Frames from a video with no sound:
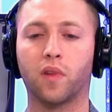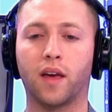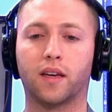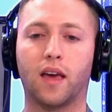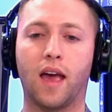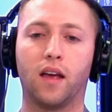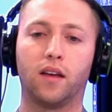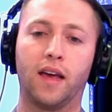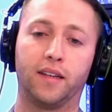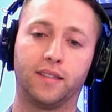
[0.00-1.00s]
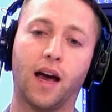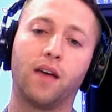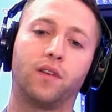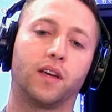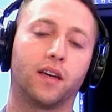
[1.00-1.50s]
like, and
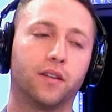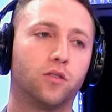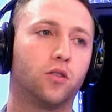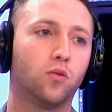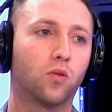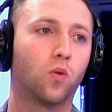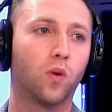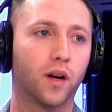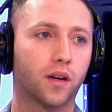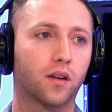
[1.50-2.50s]
diving in too quick.